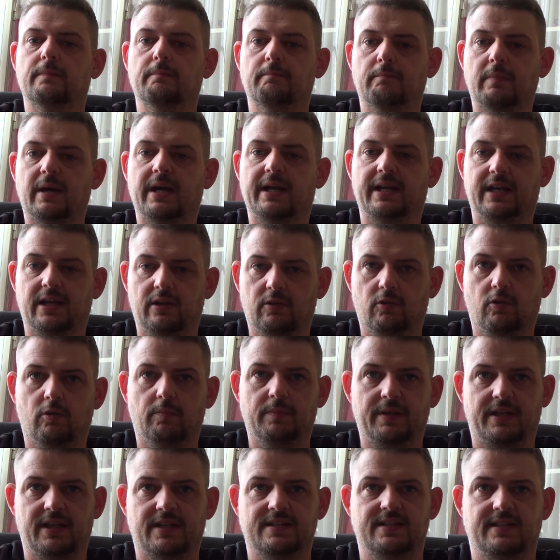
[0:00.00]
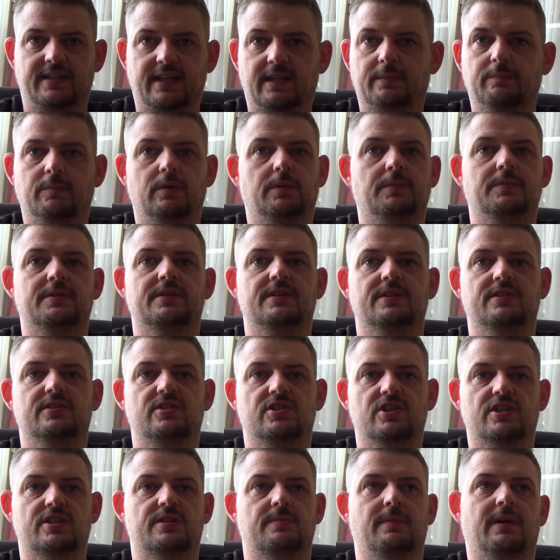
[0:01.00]
mind at all, because at that moment it's
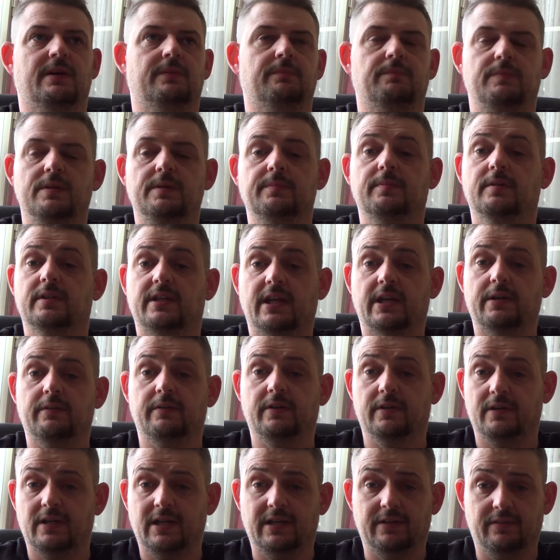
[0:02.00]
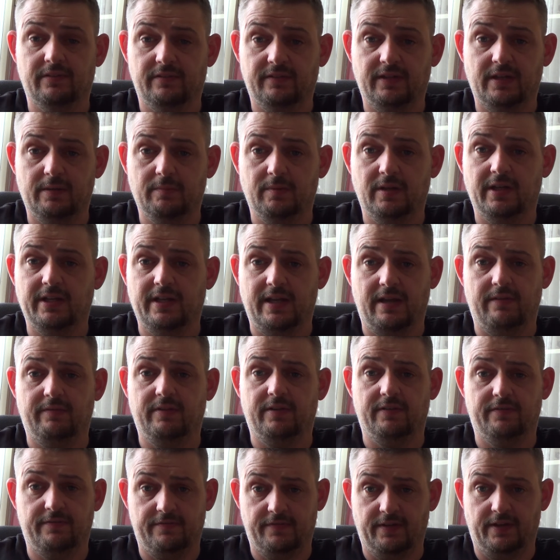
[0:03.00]
just about people gathering around the table and having
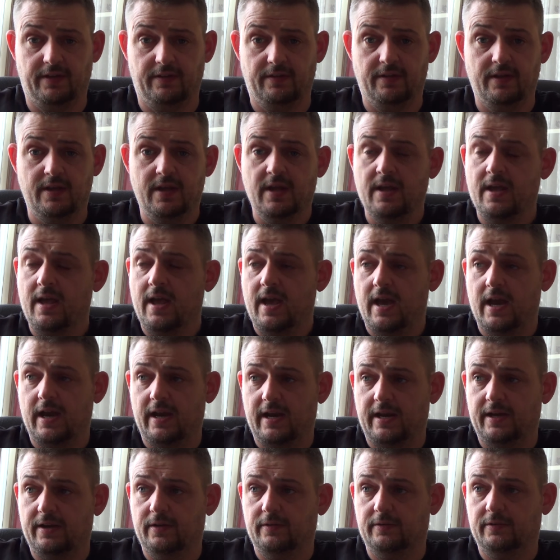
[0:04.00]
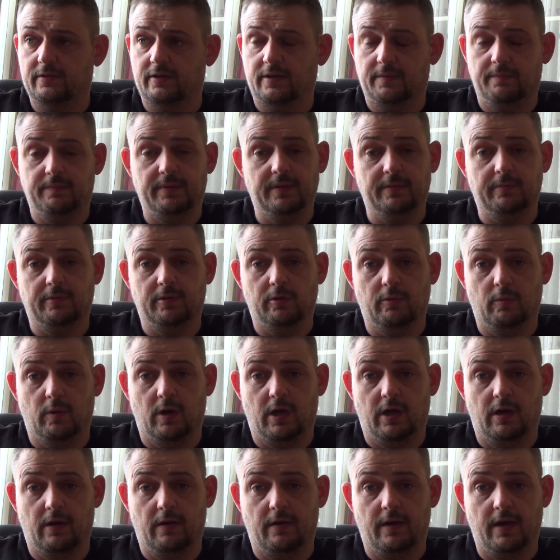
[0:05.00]
fun. And I know there are people who
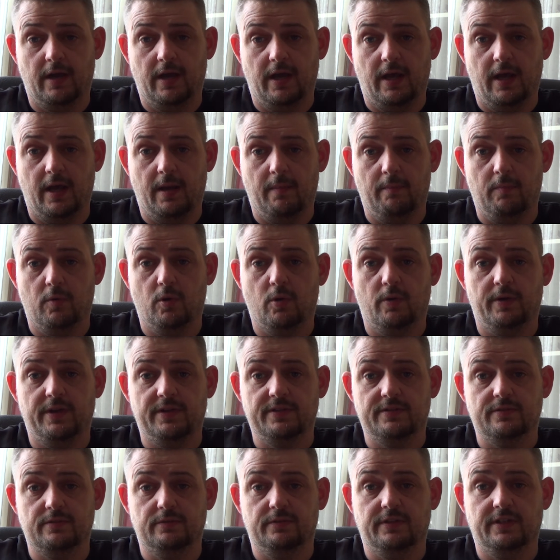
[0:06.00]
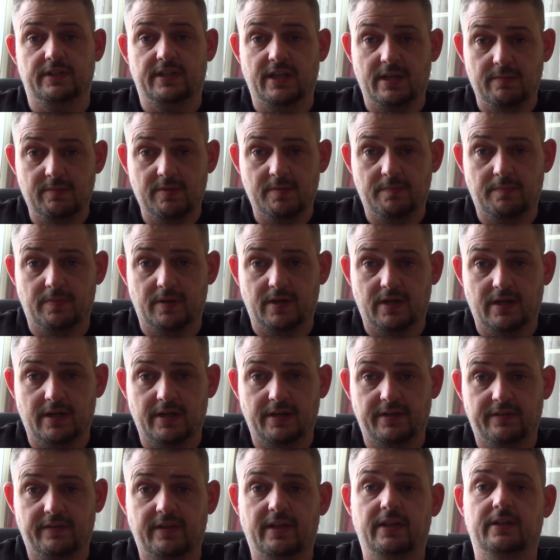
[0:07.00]
are more into the gaming
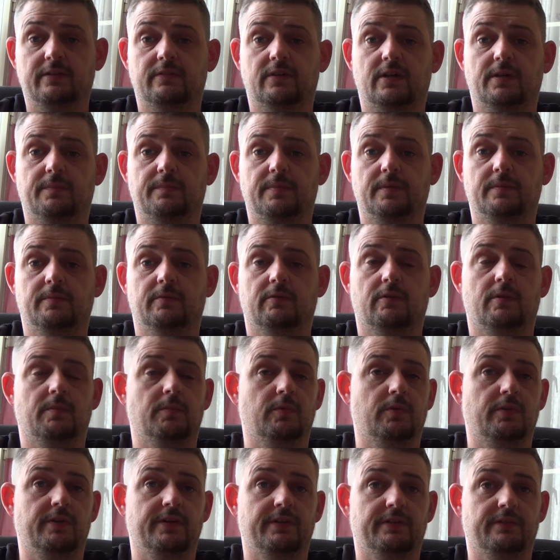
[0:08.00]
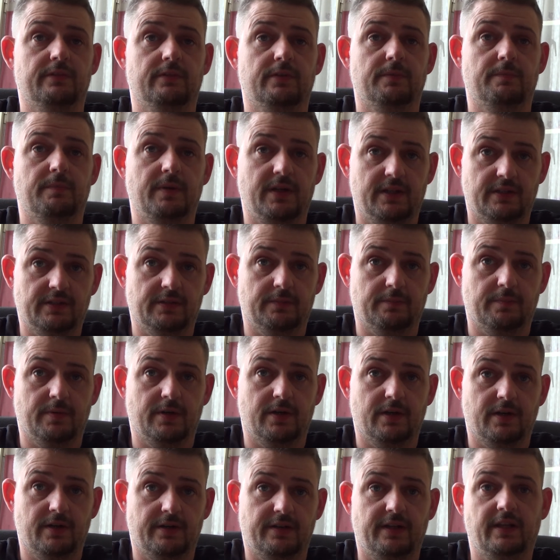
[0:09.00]
part, and there are people who are more into the painting
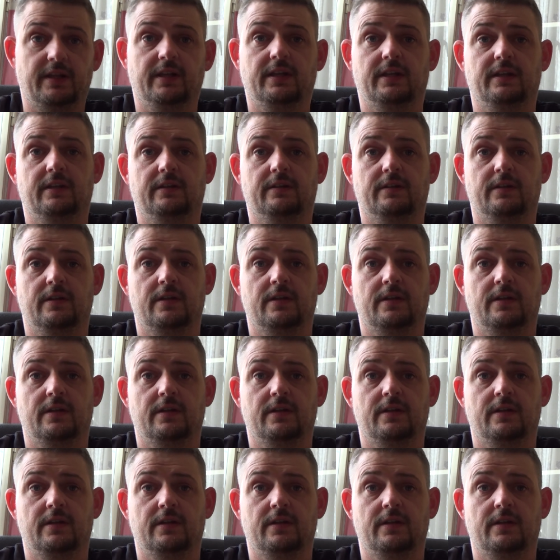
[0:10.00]
part, and then,